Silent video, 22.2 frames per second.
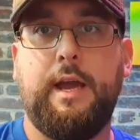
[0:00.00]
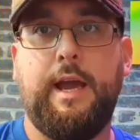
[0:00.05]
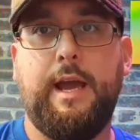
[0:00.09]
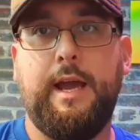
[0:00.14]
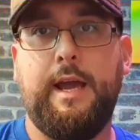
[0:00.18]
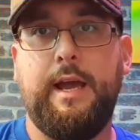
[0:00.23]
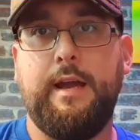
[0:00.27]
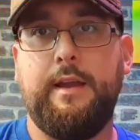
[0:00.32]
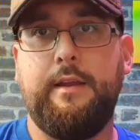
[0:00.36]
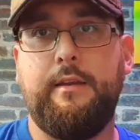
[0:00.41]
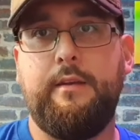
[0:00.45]

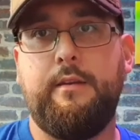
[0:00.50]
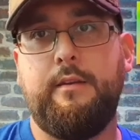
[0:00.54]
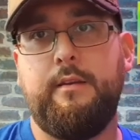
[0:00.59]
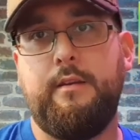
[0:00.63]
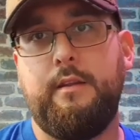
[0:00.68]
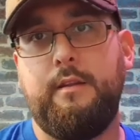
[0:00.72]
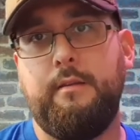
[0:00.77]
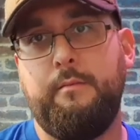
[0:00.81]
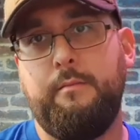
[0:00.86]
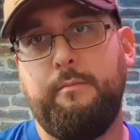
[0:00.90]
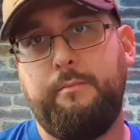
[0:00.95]
and
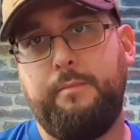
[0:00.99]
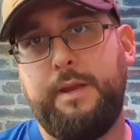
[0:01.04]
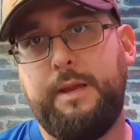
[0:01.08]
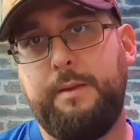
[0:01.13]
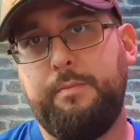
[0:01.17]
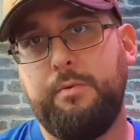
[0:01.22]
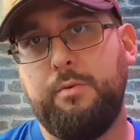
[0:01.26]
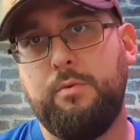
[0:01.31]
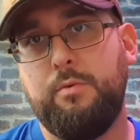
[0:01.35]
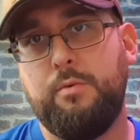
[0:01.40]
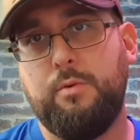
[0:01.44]

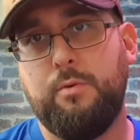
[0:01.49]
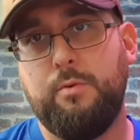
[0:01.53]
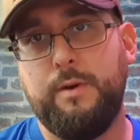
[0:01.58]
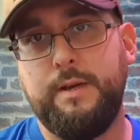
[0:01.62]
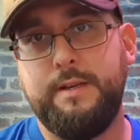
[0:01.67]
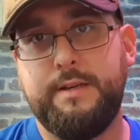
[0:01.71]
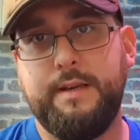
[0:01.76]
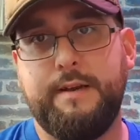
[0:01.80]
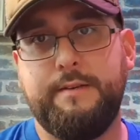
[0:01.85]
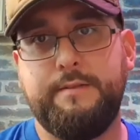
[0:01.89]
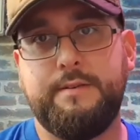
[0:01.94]
people
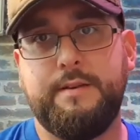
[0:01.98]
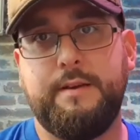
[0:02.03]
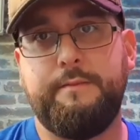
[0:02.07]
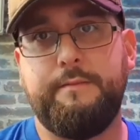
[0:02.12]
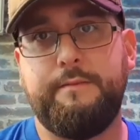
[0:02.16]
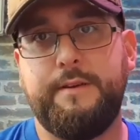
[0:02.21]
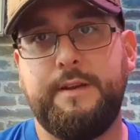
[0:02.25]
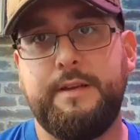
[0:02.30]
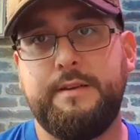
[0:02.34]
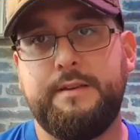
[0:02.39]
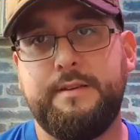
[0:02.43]
always have
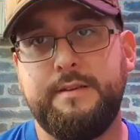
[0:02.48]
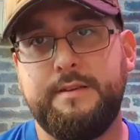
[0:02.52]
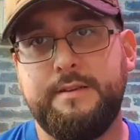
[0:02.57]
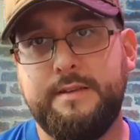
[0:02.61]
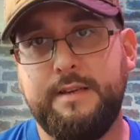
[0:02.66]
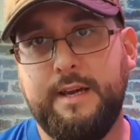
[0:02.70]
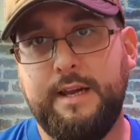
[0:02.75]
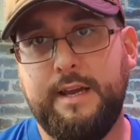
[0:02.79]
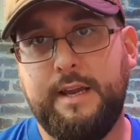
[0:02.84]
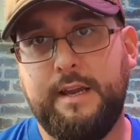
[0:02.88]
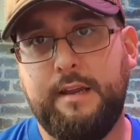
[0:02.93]
something to
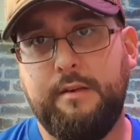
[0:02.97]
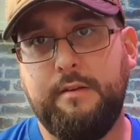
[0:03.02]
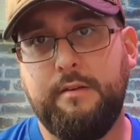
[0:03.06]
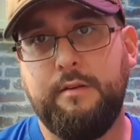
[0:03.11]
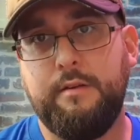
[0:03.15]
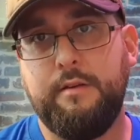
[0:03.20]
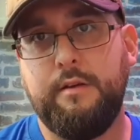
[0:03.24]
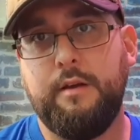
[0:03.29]
say,